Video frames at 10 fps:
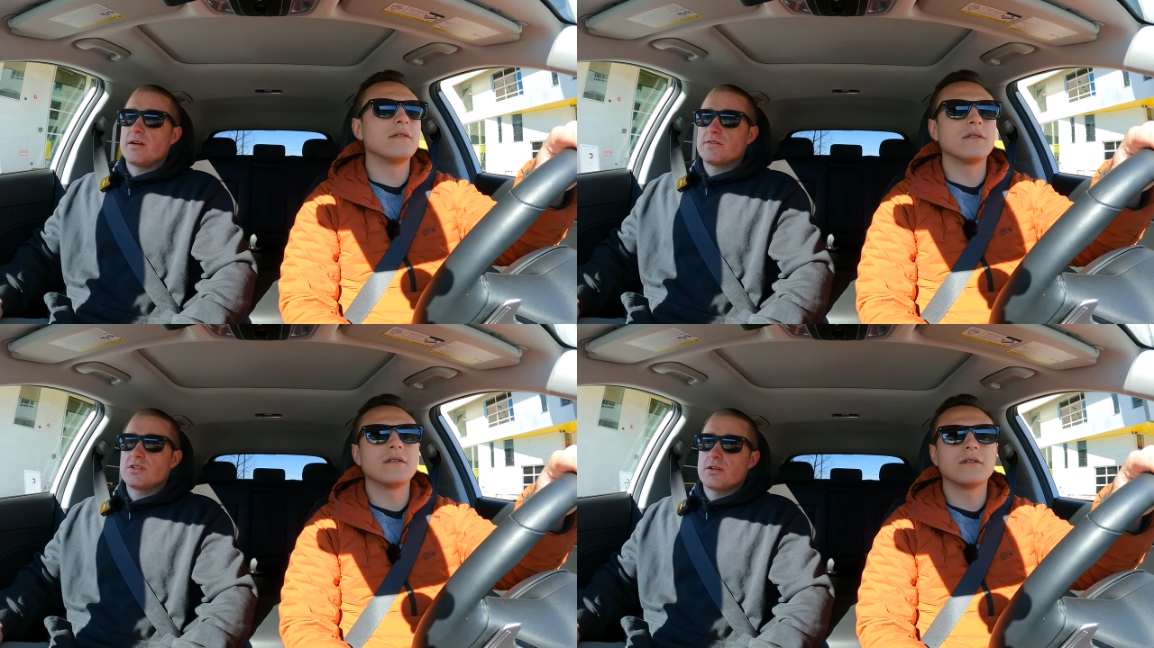
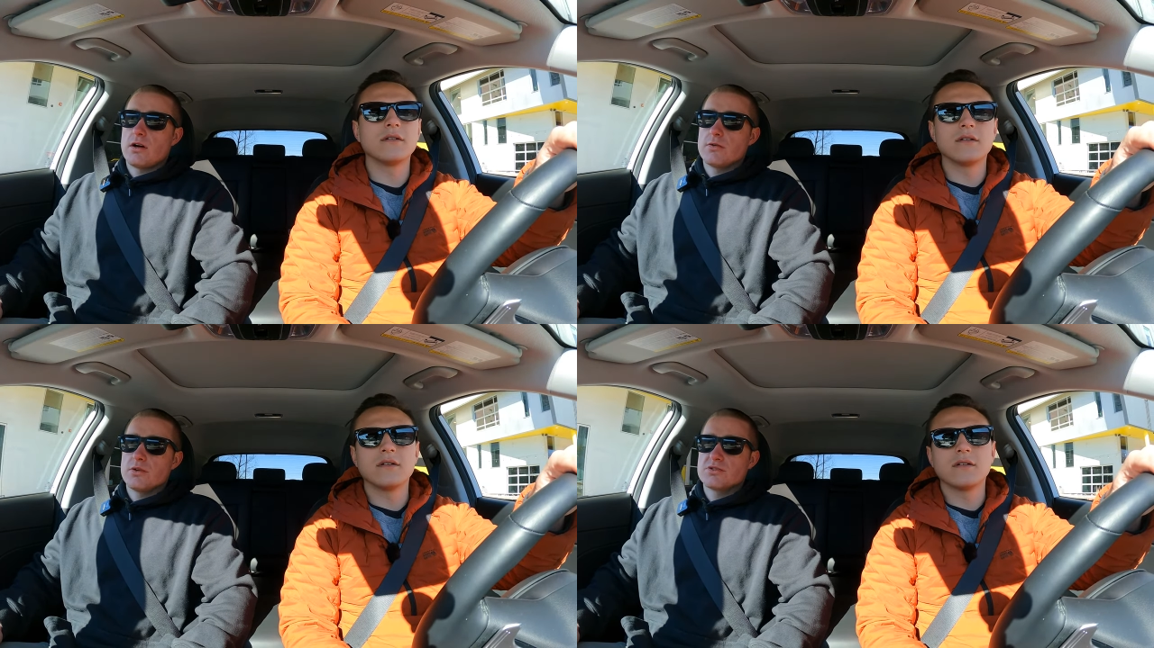Speaker 1: obviously the
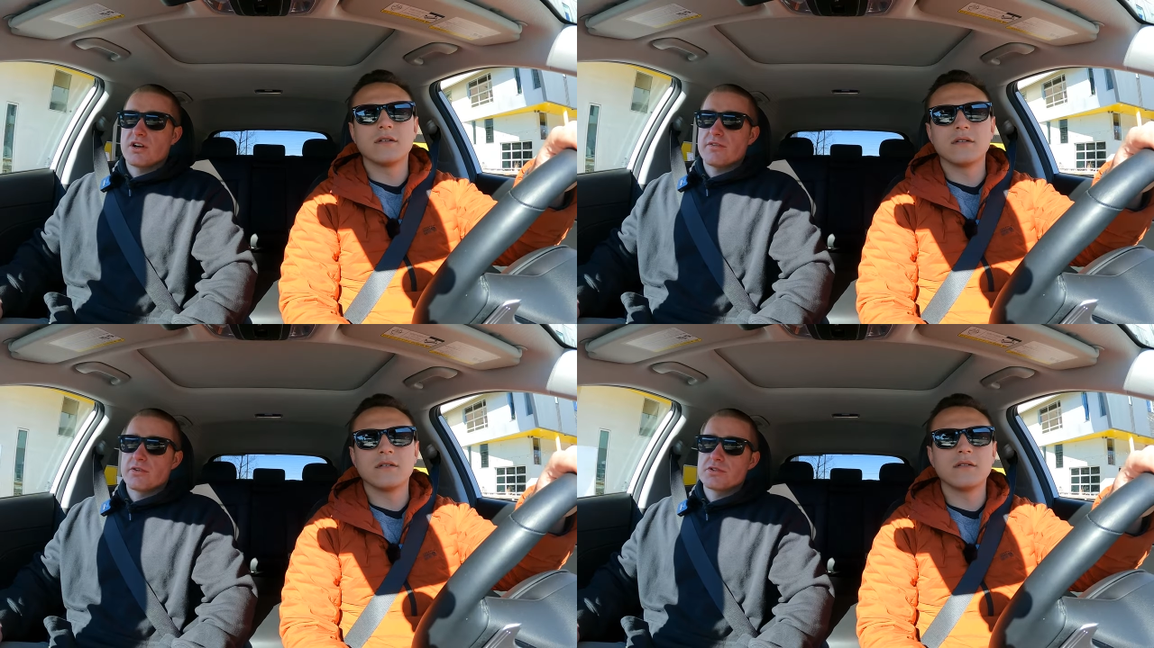all-wheel
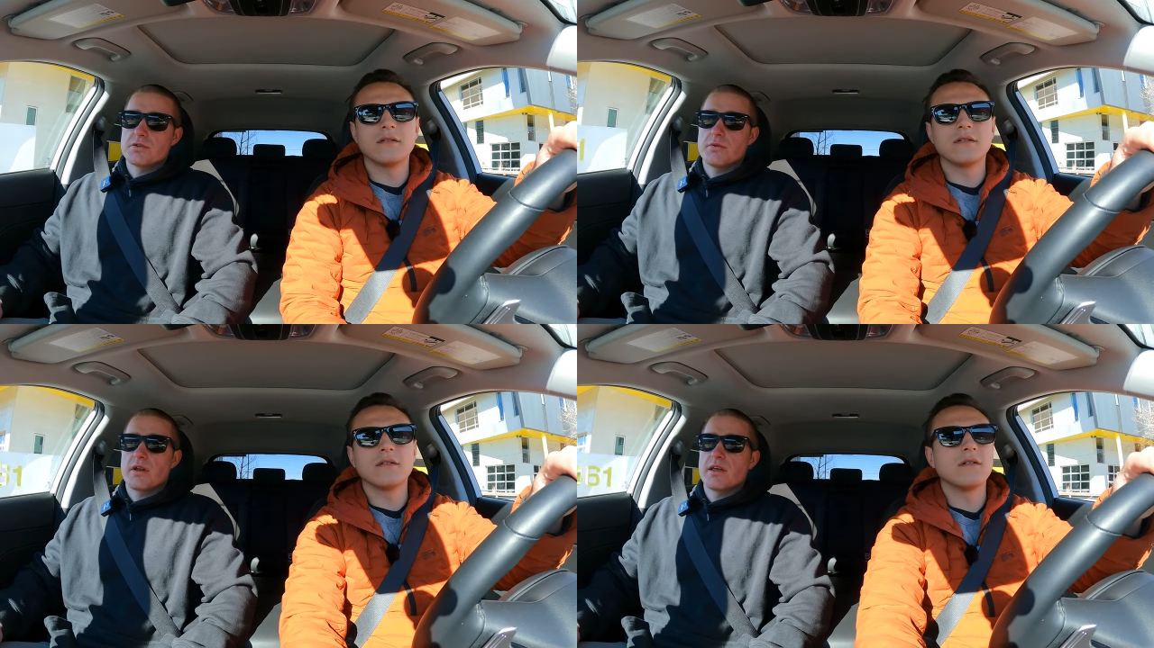drive
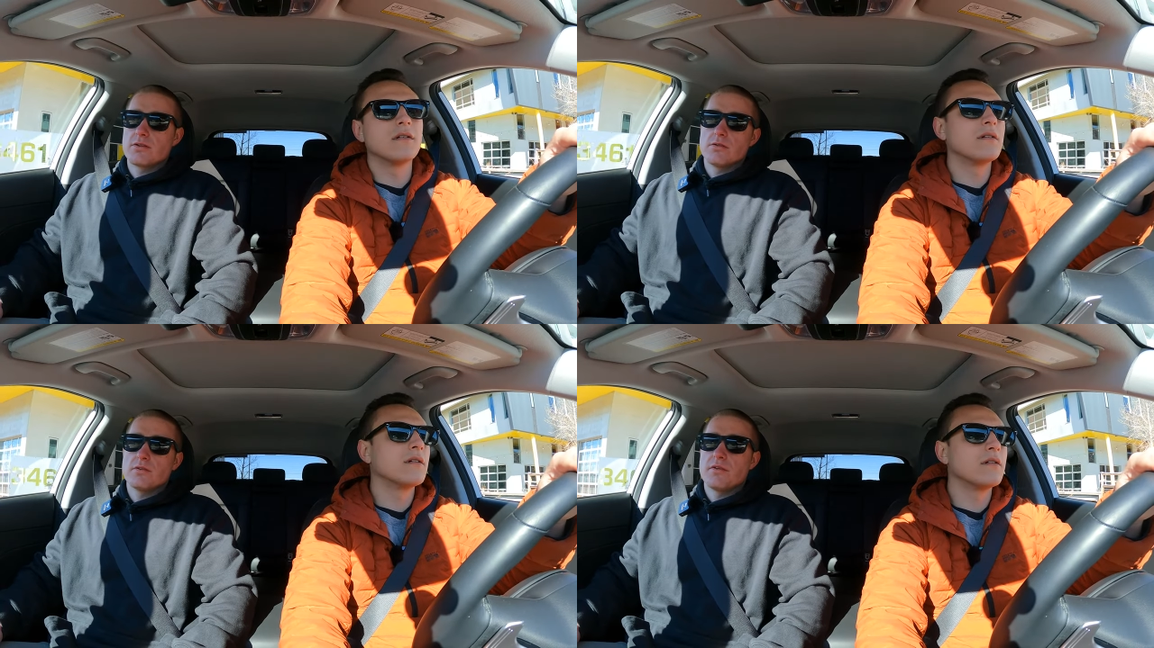version would
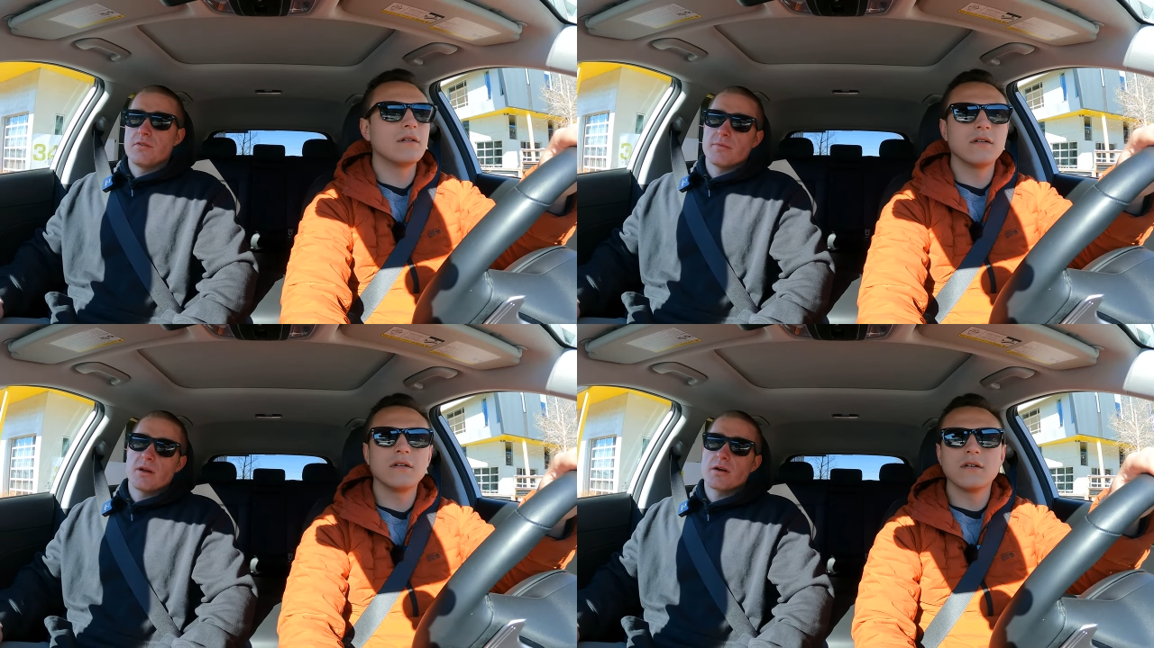handle
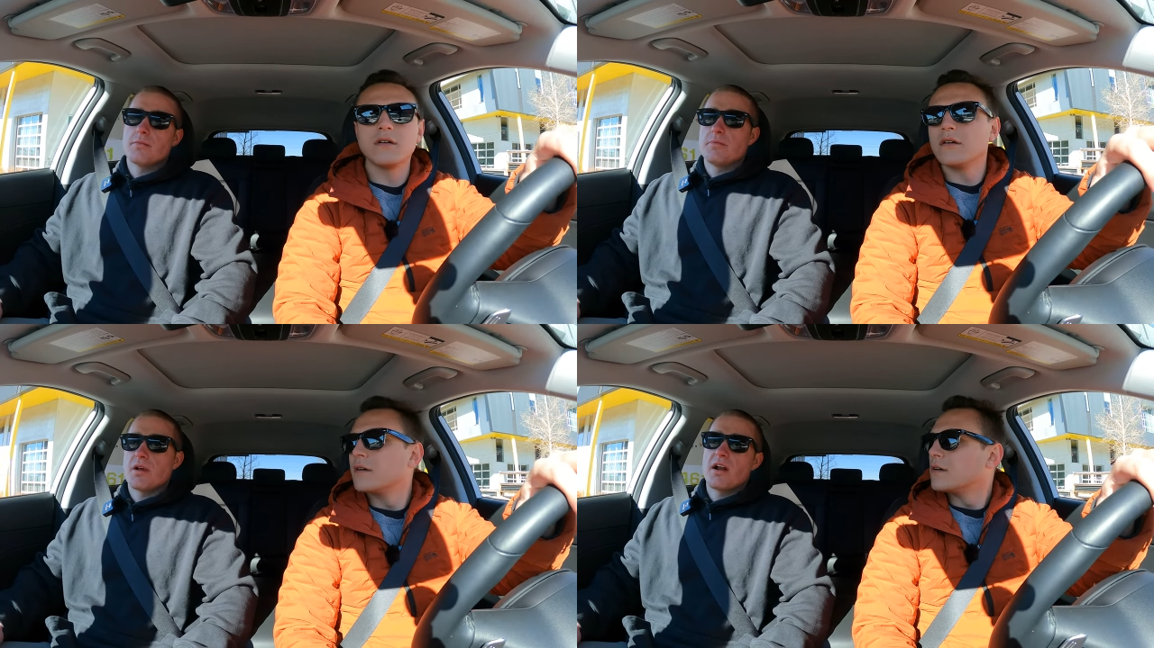even
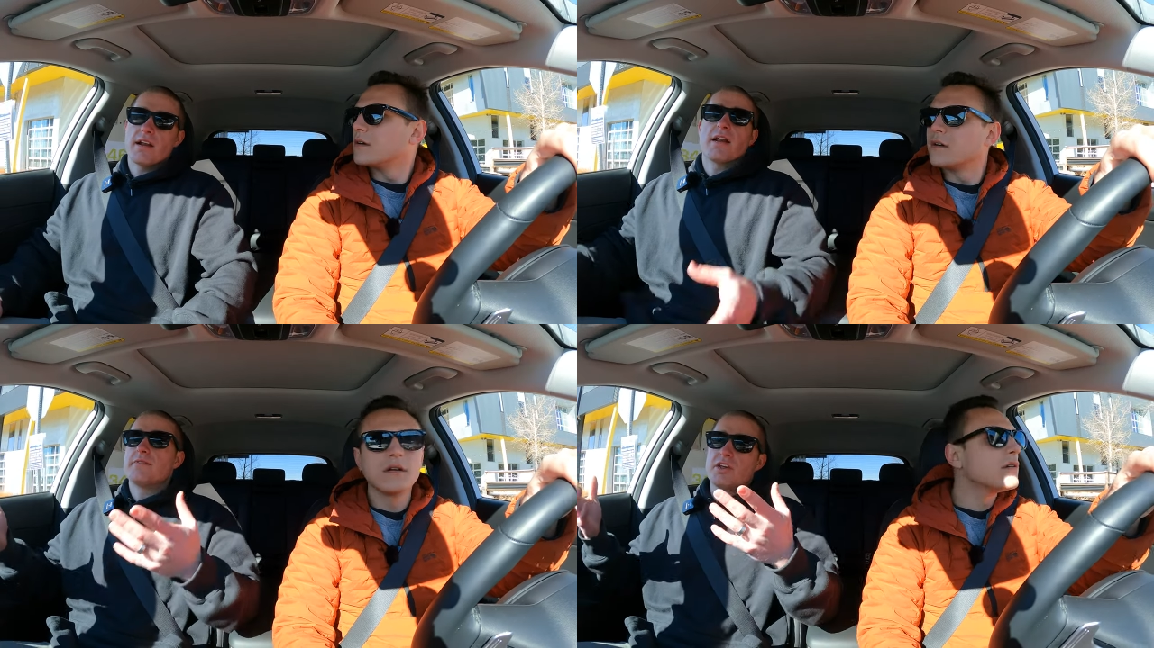better, but
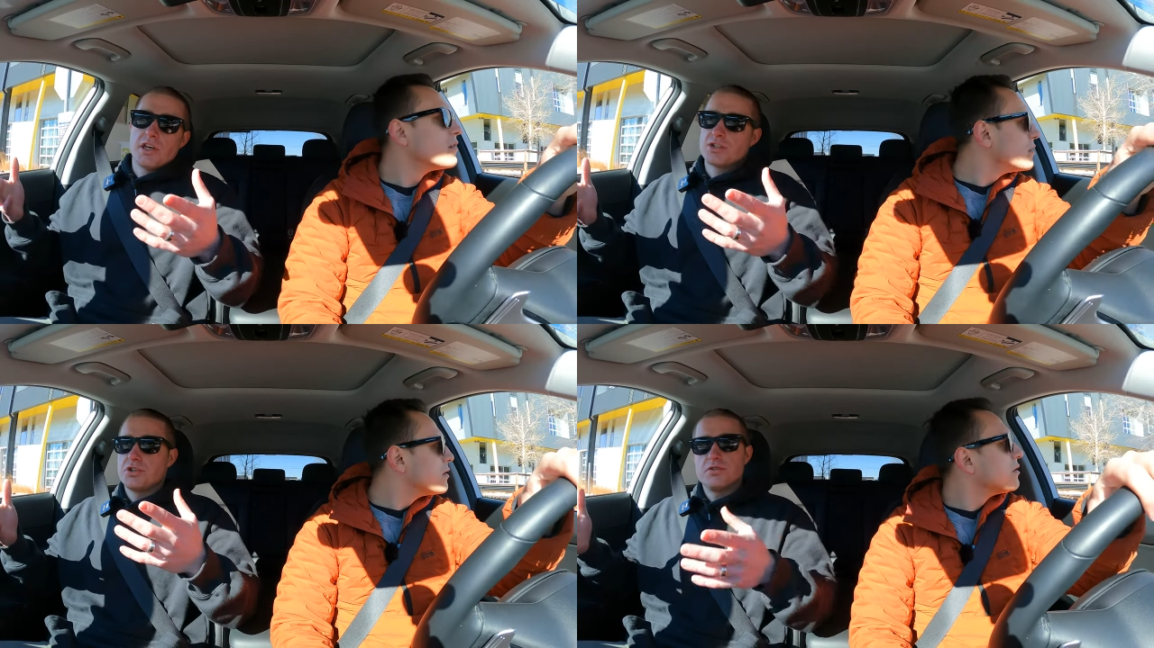I didn't have any
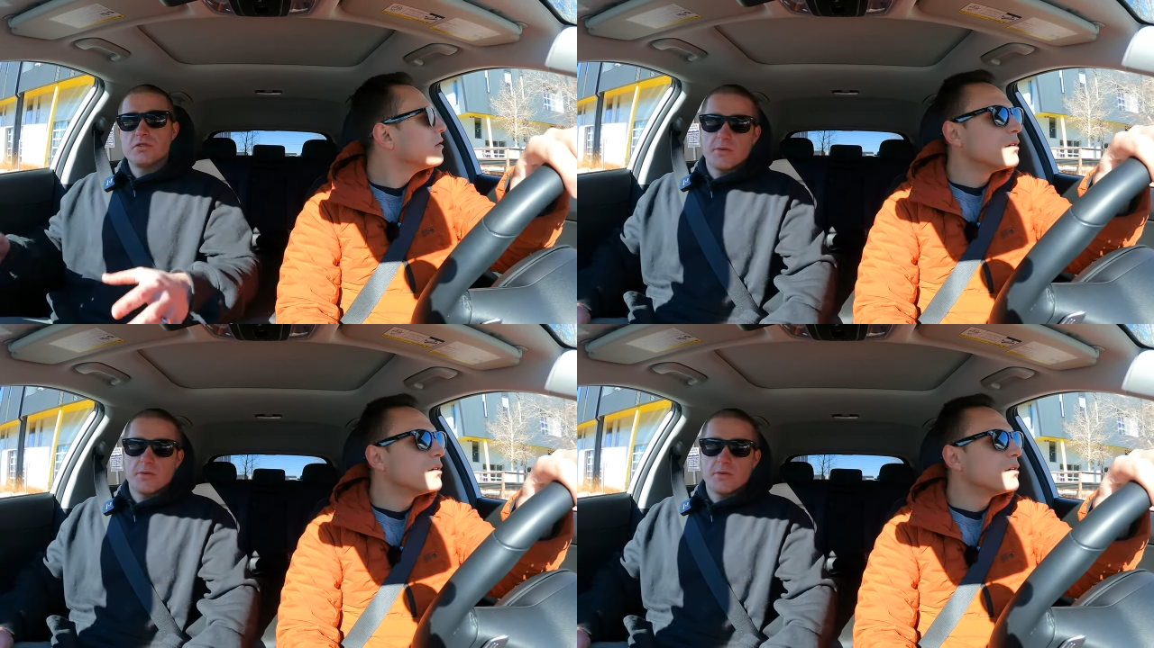issues.